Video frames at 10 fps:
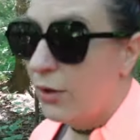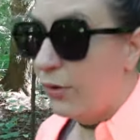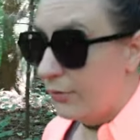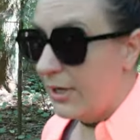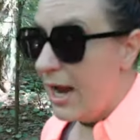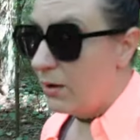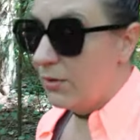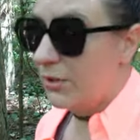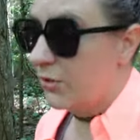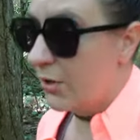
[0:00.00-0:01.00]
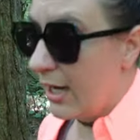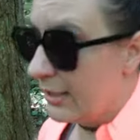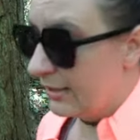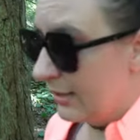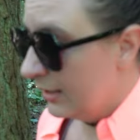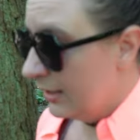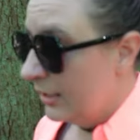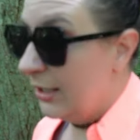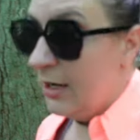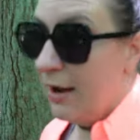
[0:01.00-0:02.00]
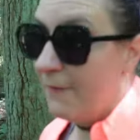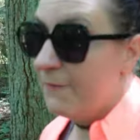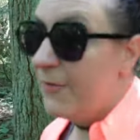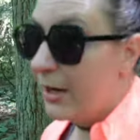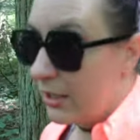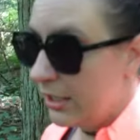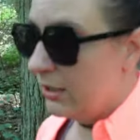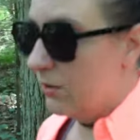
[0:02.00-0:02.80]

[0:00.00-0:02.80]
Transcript: 3 hours straight. It got very